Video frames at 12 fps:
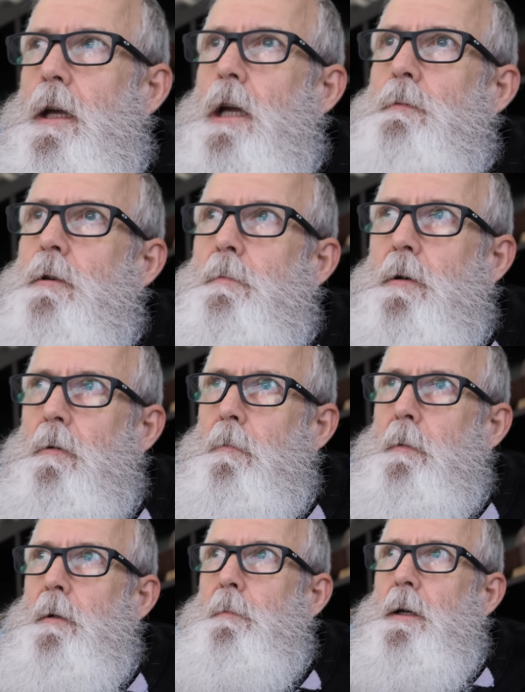would
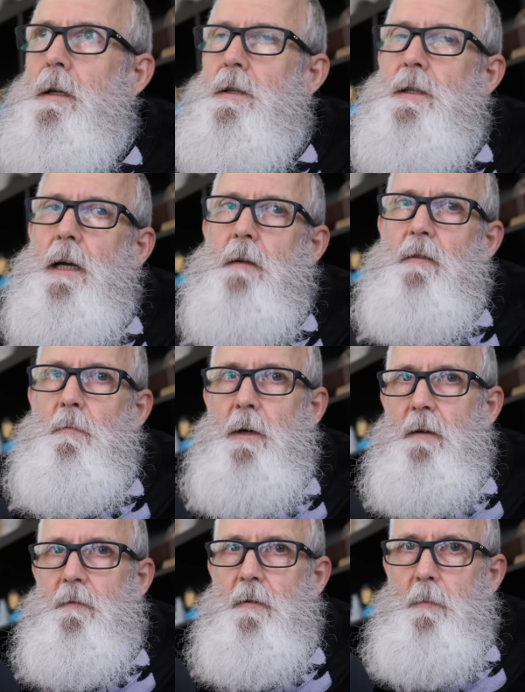probably be a safer
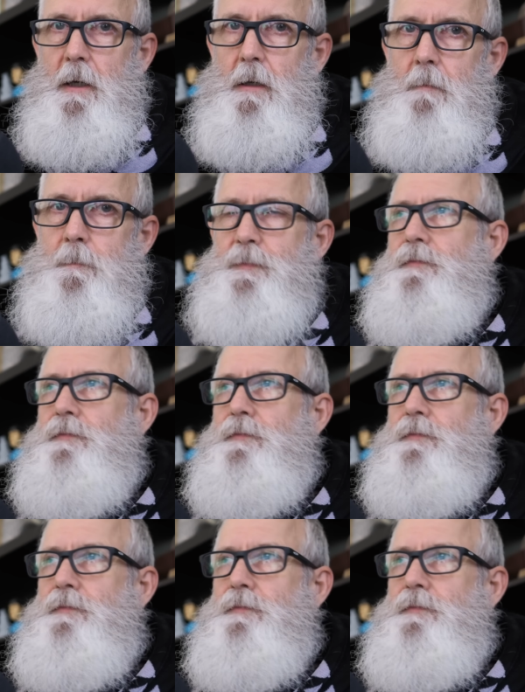bet for me.